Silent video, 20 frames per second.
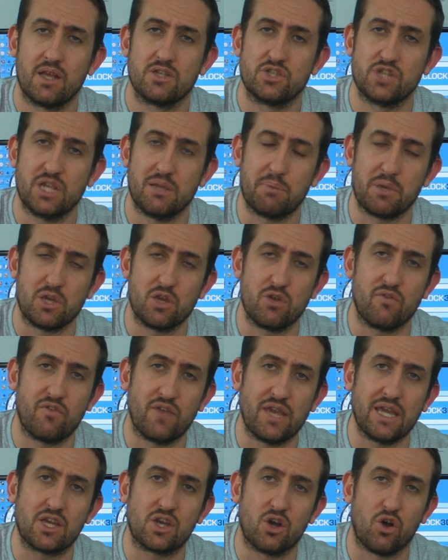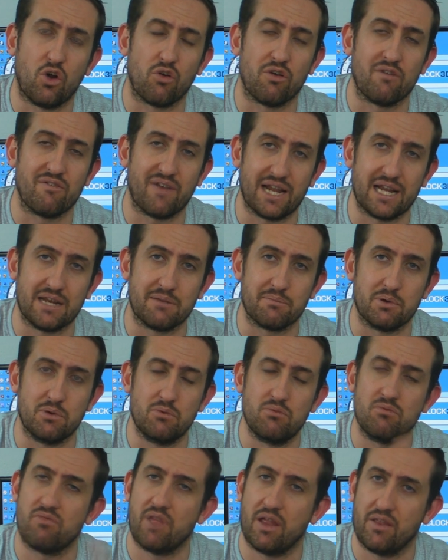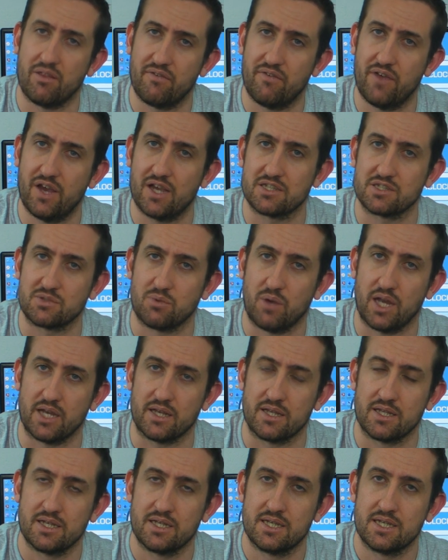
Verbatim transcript: GPU vCore available than the first one